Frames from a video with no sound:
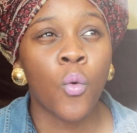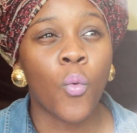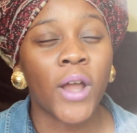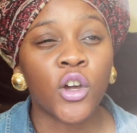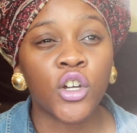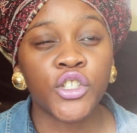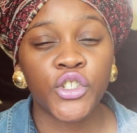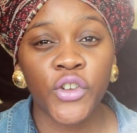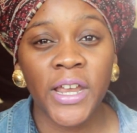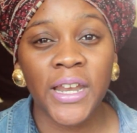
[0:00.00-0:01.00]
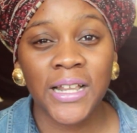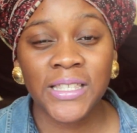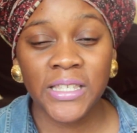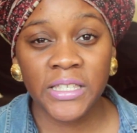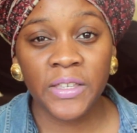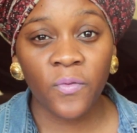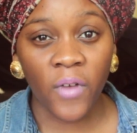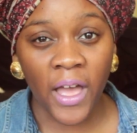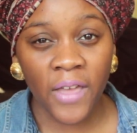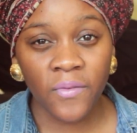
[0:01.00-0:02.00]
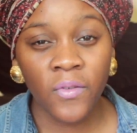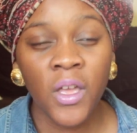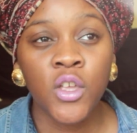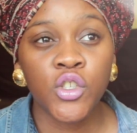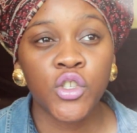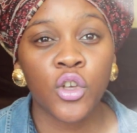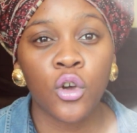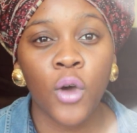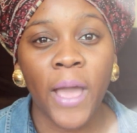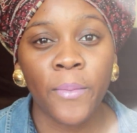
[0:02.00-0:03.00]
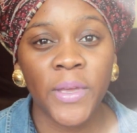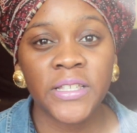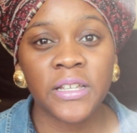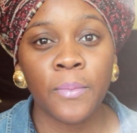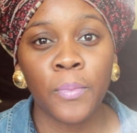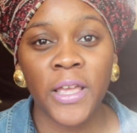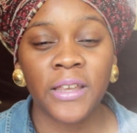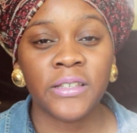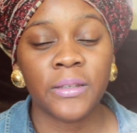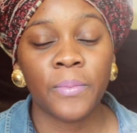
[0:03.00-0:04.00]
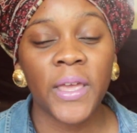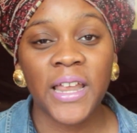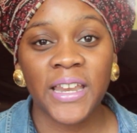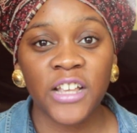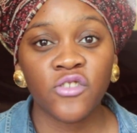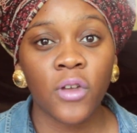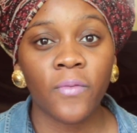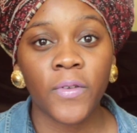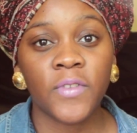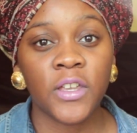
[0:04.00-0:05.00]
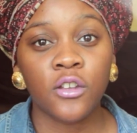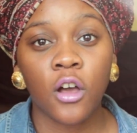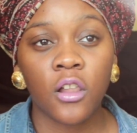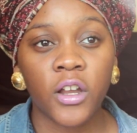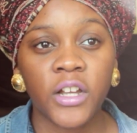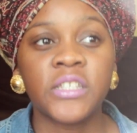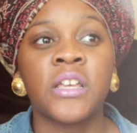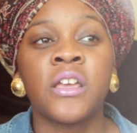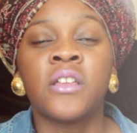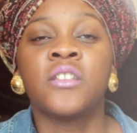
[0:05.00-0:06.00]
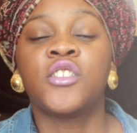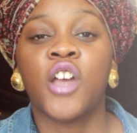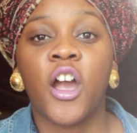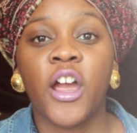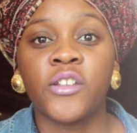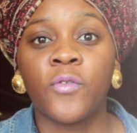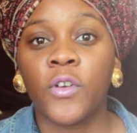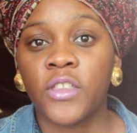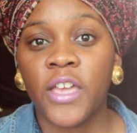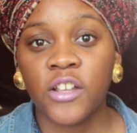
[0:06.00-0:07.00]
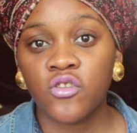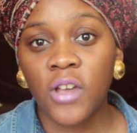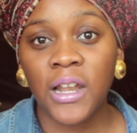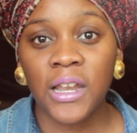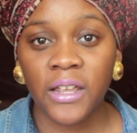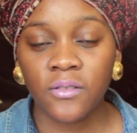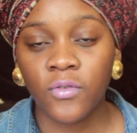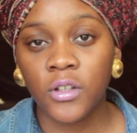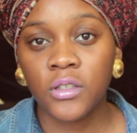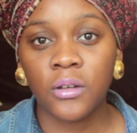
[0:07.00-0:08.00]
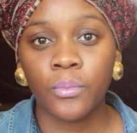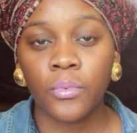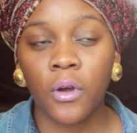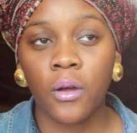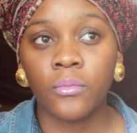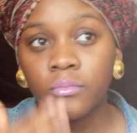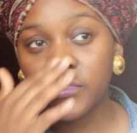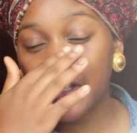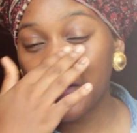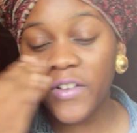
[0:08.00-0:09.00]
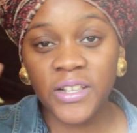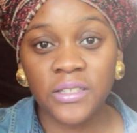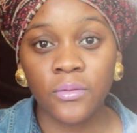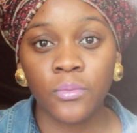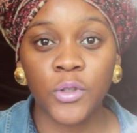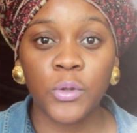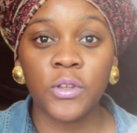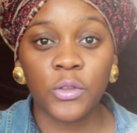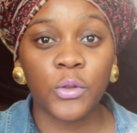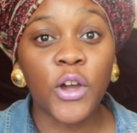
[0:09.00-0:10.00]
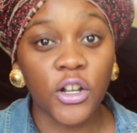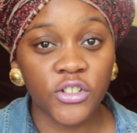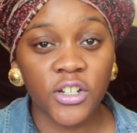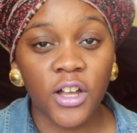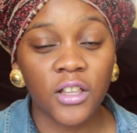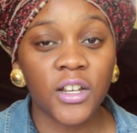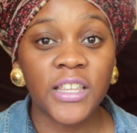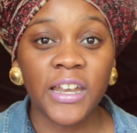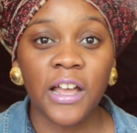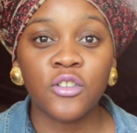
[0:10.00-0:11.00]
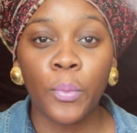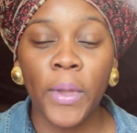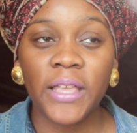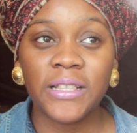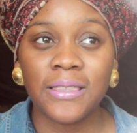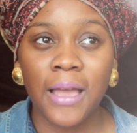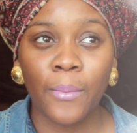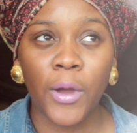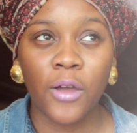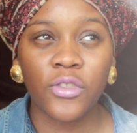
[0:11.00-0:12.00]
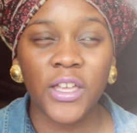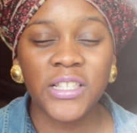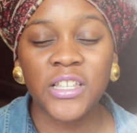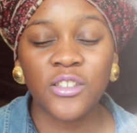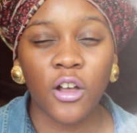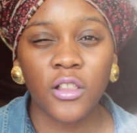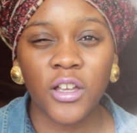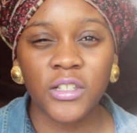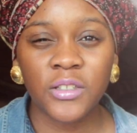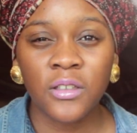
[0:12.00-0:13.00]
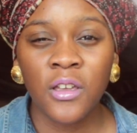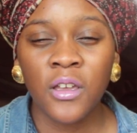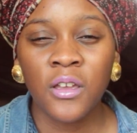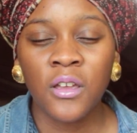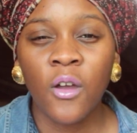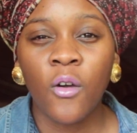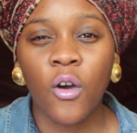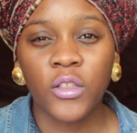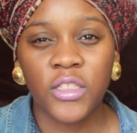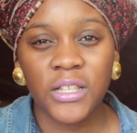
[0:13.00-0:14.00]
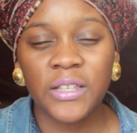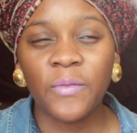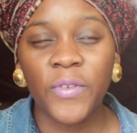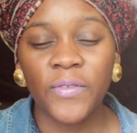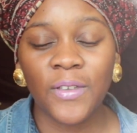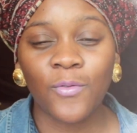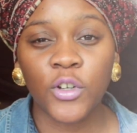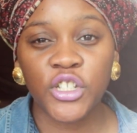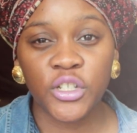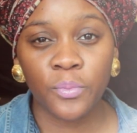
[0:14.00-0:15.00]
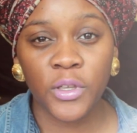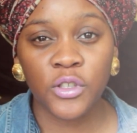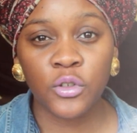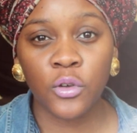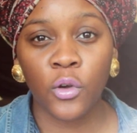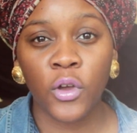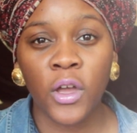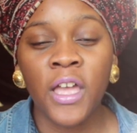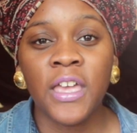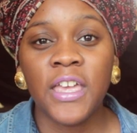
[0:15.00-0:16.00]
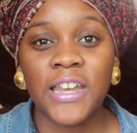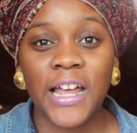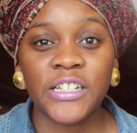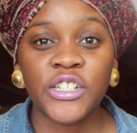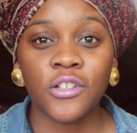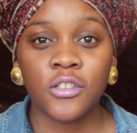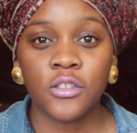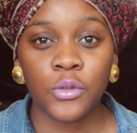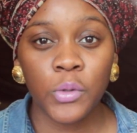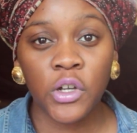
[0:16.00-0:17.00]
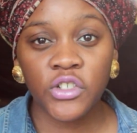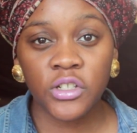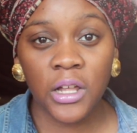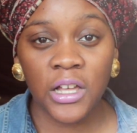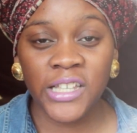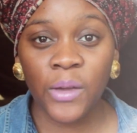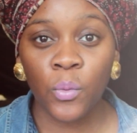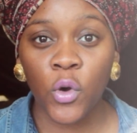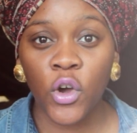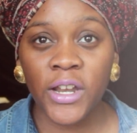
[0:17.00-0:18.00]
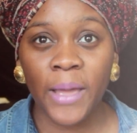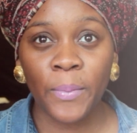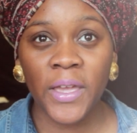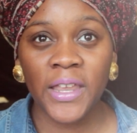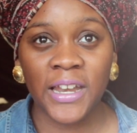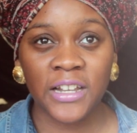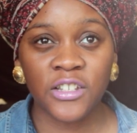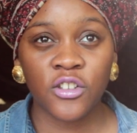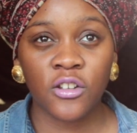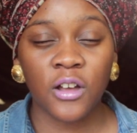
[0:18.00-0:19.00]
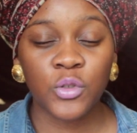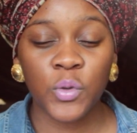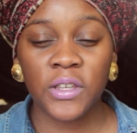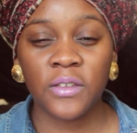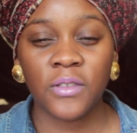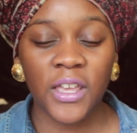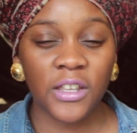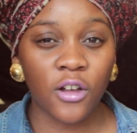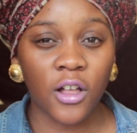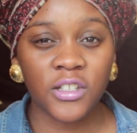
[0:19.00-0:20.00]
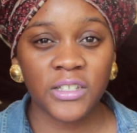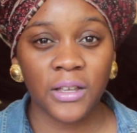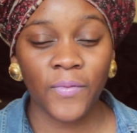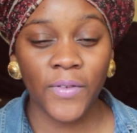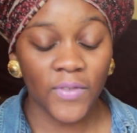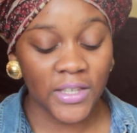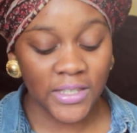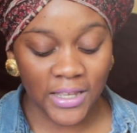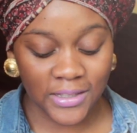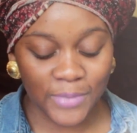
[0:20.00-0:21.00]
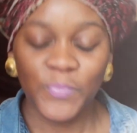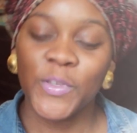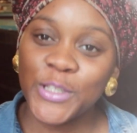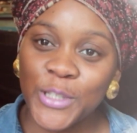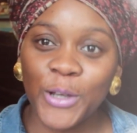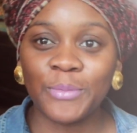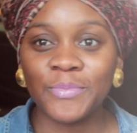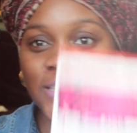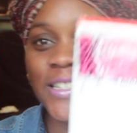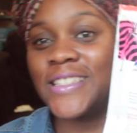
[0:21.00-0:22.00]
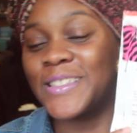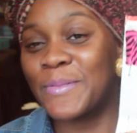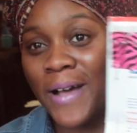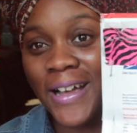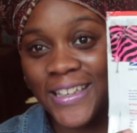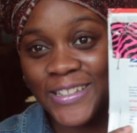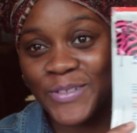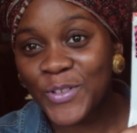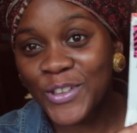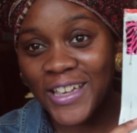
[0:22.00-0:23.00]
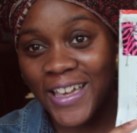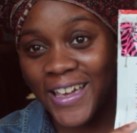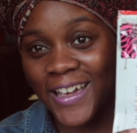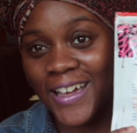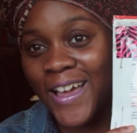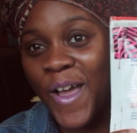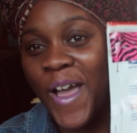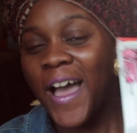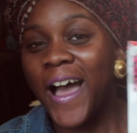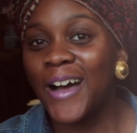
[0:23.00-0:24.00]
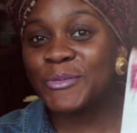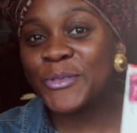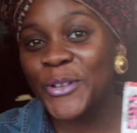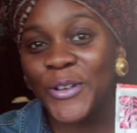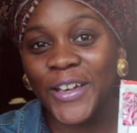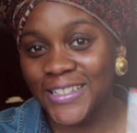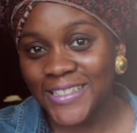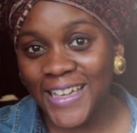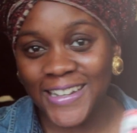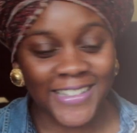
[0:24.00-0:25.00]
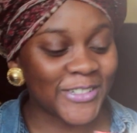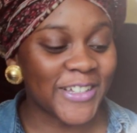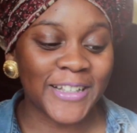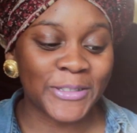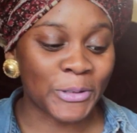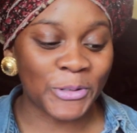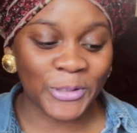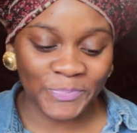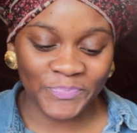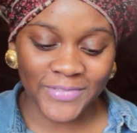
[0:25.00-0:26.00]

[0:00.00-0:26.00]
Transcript: $165. So I basically paid an extra $15 charge for the extra difference between the $300, and also paid about $13.50 for shipping. So in addition to the $300 I won, I paid an additional $28.50. So this is the packaging for the hair. I'm so excited, you guys don't know.